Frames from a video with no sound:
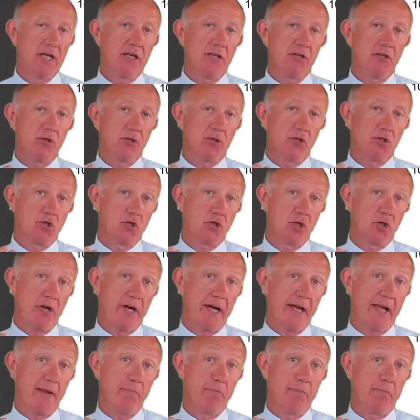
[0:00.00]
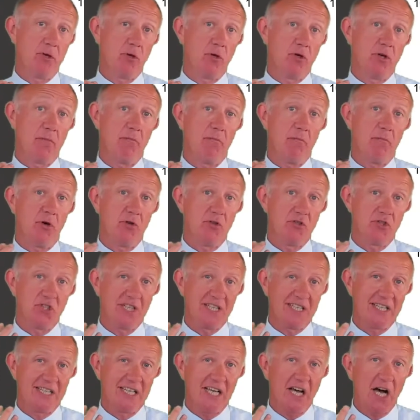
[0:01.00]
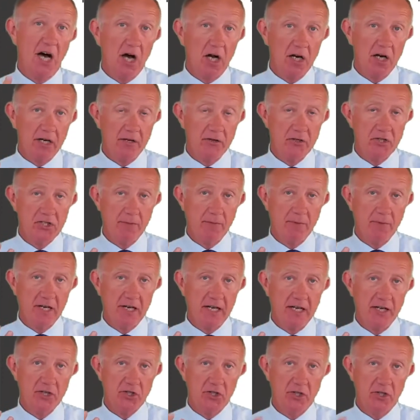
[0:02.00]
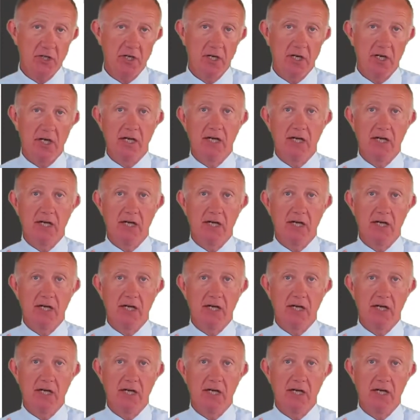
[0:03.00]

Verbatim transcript: You could try and build a Monte Carlo simulation